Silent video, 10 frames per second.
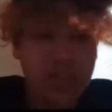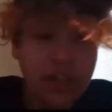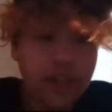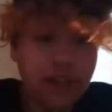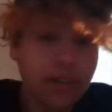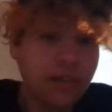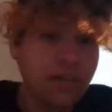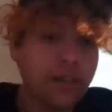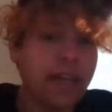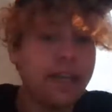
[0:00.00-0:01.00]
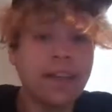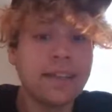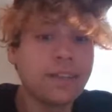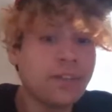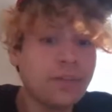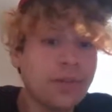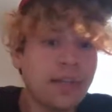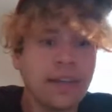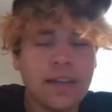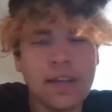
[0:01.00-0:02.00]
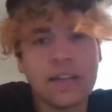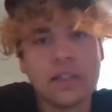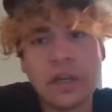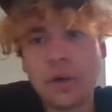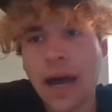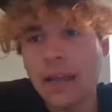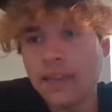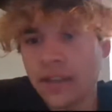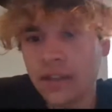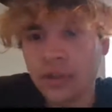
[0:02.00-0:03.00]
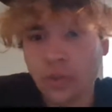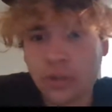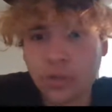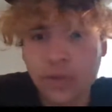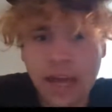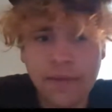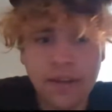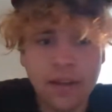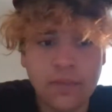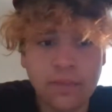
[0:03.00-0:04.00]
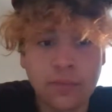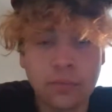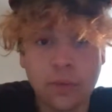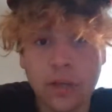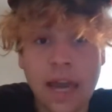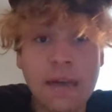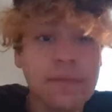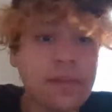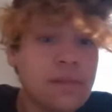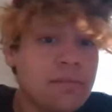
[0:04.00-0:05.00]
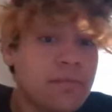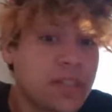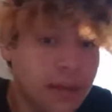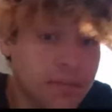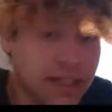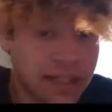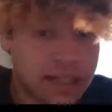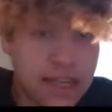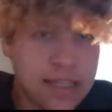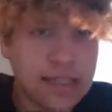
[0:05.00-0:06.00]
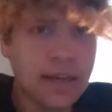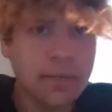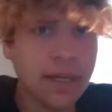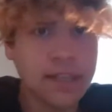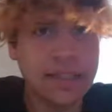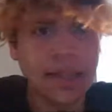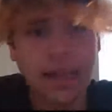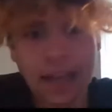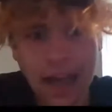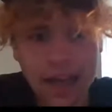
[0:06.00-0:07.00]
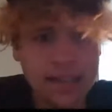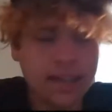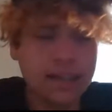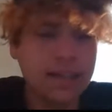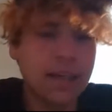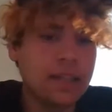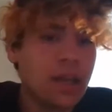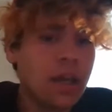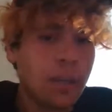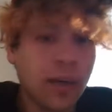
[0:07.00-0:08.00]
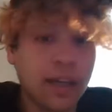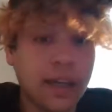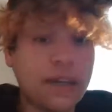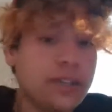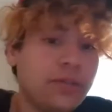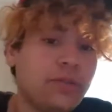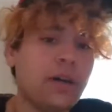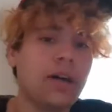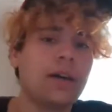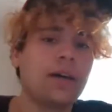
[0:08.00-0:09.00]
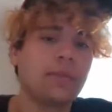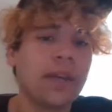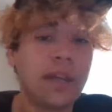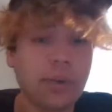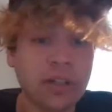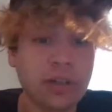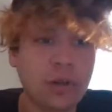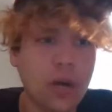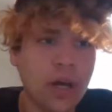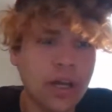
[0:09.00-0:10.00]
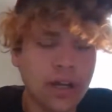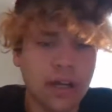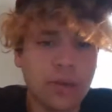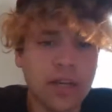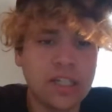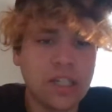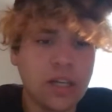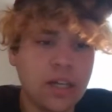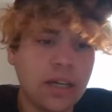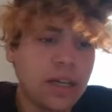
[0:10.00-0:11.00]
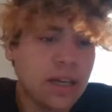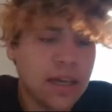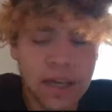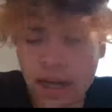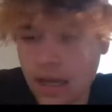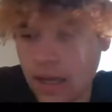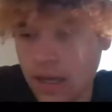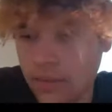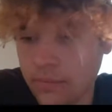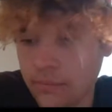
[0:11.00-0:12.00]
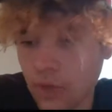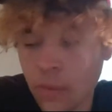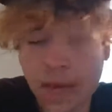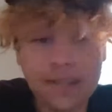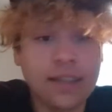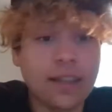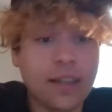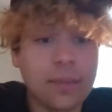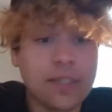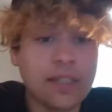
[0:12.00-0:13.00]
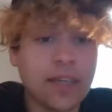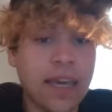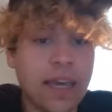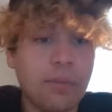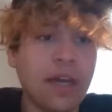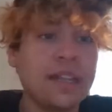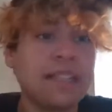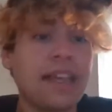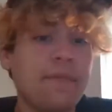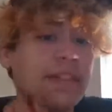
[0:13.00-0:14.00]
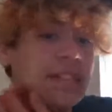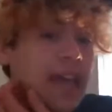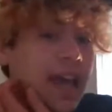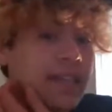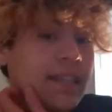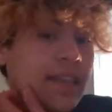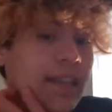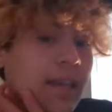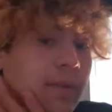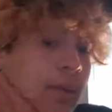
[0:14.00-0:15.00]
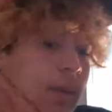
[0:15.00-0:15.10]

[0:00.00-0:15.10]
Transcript: year that he can get to the QB. So I think Georgia would have some success. I'm not going to say a lot of success, but getting pressure on Bryce Young. Go back to the Clemson game. We had 7 sacks in that game.